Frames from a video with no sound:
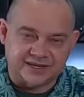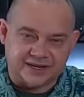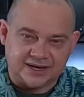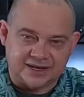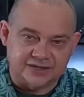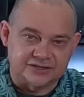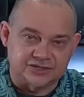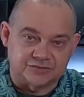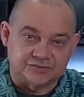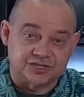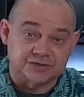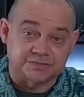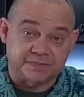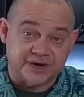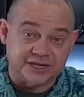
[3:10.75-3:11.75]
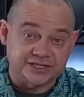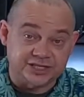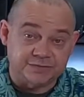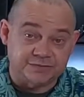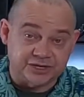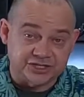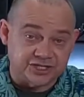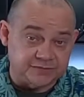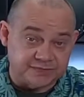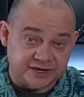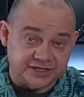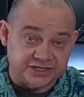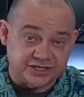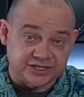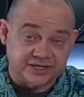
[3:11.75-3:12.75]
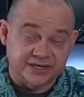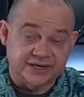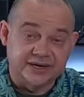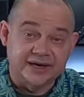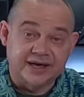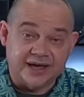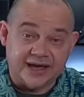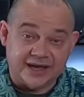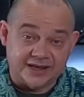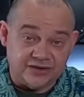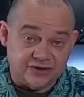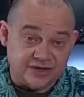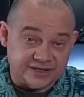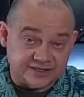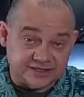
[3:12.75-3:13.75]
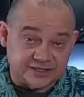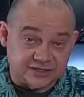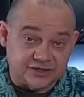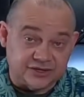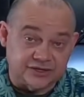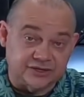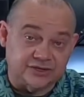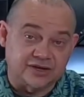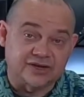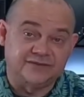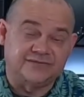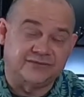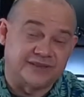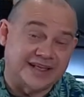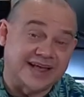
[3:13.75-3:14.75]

The colors are just punchy, punchy, punchy, and you, that's the look you're looking for.